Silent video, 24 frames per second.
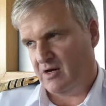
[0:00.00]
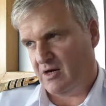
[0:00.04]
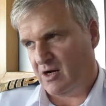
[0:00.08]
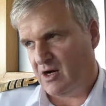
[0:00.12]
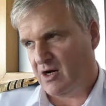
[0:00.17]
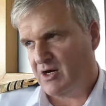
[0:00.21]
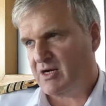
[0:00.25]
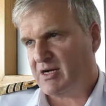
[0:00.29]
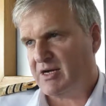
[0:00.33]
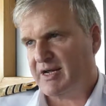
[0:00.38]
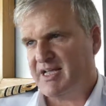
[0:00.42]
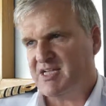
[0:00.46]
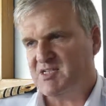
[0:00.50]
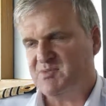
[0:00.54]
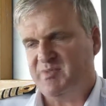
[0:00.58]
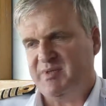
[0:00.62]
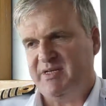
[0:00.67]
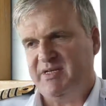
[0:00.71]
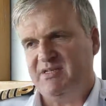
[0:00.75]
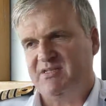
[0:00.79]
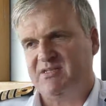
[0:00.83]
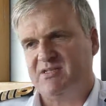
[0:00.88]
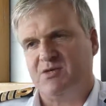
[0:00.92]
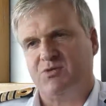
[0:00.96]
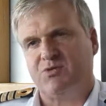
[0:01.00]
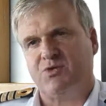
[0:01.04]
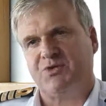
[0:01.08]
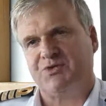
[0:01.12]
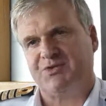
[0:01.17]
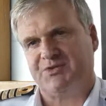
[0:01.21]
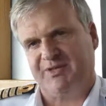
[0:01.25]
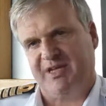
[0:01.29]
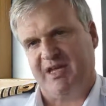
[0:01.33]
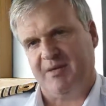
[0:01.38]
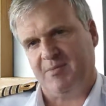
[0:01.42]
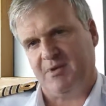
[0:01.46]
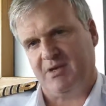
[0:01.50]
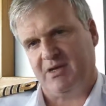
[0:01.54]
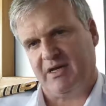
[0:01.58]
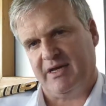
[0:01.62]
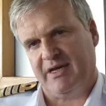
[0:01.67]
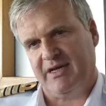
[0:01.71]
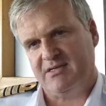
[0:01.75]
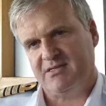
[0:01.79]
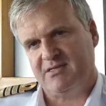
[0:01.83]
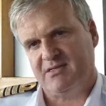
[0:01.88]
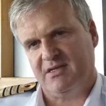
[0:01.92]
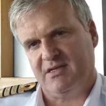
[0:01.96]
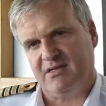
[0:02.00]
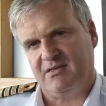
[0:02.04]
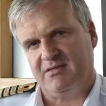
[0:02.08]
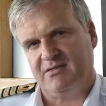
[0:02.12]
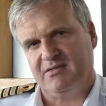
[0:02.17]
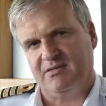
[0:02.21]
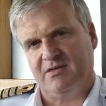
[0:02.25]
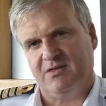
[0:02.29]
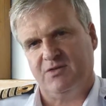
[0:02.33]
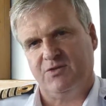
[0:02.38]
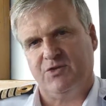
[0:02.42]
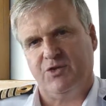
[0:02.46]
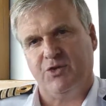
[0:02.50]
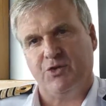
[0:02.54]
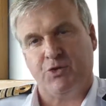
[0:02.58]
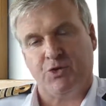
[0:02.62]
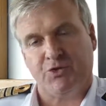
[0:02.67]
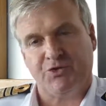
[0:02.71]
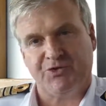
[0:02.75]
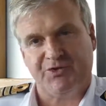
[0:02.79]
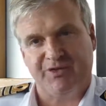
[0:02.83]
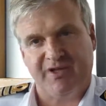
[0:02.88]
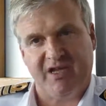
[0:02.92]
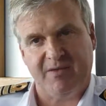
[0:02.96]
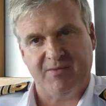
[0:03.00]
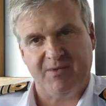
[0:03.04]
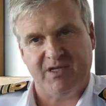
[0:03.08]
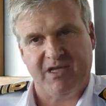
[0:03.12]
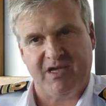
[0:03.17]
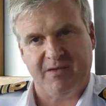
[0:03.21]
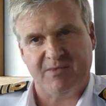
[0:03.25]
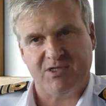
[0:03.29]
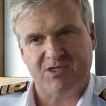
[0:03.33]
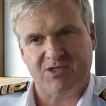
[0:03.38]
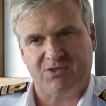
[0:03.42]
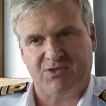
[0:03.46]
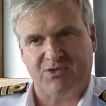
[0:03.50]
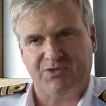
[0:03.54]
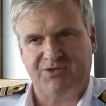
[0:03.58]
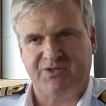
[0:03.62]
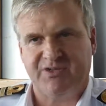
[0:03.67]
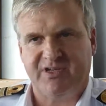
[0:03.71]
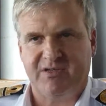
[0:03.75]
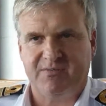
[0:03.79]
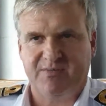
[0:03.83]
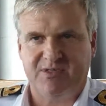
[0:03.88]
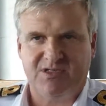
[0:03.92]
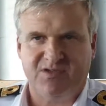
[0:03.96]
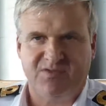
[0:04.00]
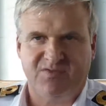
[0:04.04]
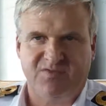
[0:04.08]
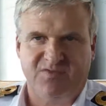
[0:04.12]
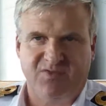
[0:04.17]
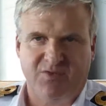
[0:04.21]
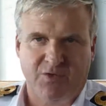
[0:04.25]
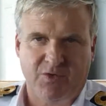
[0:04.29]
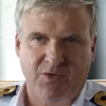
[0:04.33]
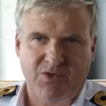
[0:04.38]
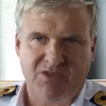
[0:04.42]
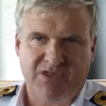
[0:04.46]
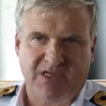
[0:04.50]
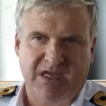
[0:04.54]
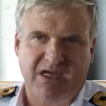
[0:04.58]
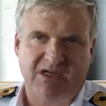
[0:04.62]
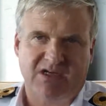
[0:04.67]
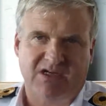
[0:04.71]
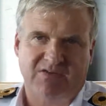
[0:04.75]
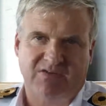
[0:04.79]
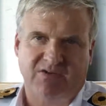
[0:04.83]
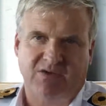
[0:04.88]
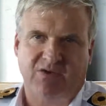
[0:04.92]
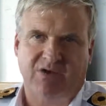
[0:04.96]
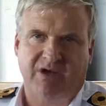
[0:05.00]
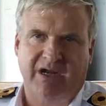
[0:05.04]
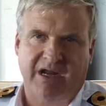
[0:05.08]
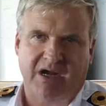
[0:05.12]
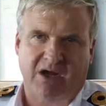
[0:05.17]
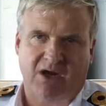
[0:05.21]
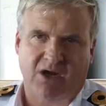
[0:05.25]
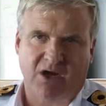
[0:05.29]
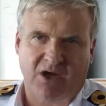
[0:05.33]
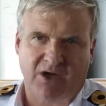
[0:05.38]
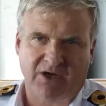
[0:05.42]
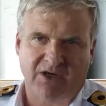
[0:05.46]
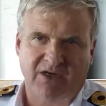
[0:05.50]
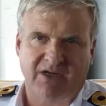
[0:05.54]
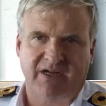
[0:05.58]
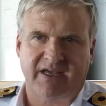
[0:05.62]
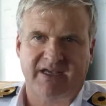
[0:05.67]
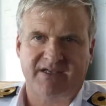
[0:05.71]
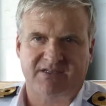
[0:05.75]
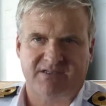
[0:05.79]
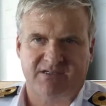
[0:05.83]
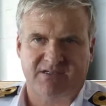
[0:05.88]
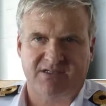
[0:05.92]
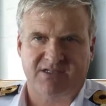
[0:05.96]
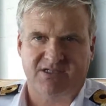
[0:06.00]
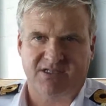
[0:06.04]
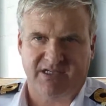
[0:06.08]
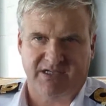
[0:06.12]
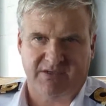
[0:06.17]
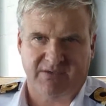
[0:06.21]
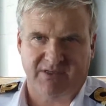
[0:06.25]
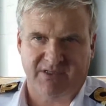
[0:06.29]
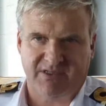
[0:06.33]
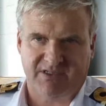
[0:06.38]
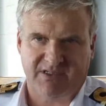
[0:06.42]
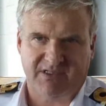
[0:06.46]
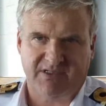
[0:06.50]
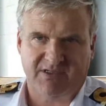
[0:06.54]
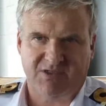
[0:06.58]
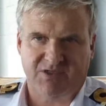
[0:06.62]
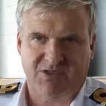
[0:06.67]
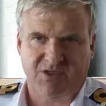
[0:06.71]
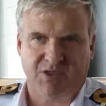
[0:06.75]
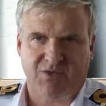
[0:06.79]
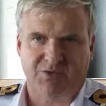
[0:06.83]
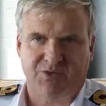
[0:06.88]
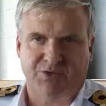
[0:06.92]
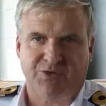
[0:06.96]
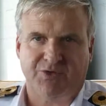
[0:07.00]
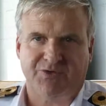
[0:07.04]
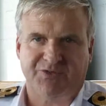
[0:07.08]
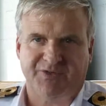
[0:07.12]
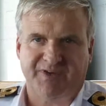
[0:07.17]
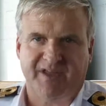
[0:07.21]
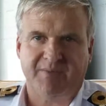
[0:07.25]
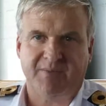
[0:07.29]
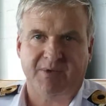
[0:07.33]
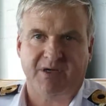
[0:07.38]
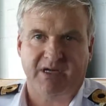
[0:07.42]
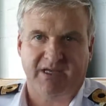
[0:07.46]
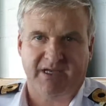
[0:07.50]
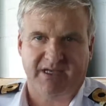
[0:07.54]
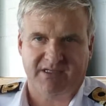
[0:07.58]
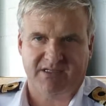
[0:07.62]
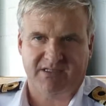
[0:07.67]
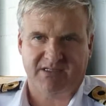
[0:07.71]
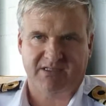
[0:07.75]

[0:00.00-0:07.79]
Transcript: R-class means the Rotterdam class, and the Rotterdam, the MS Rotterdam, is the first out of our R-class series, so the Rotterdam class.